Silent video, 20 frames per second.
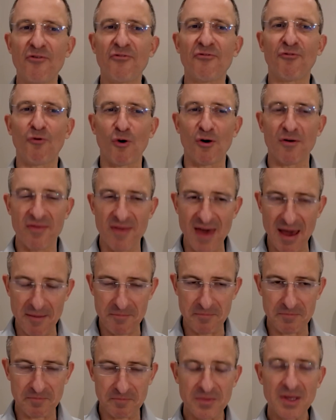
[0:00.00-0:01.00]
for
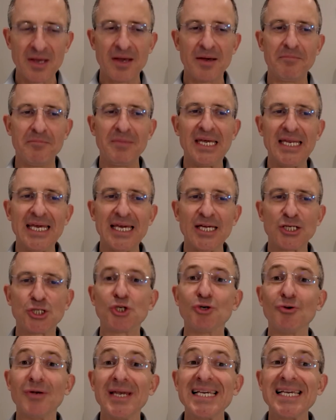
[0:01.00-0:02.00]
them,
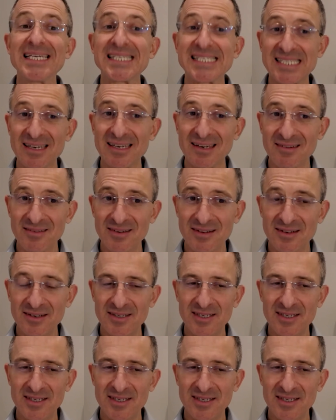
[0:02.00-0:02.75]
meaning to listen.